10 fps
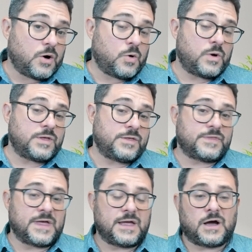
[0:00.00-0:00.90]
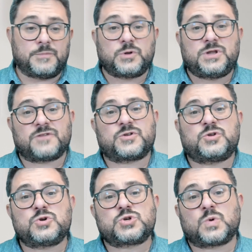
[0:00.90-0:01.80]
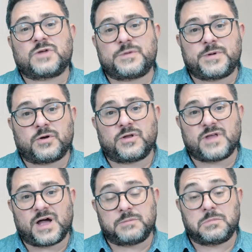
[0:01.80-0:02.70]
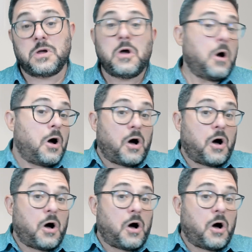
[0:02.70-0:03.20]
Oh, they um, did it for too short of a period of time."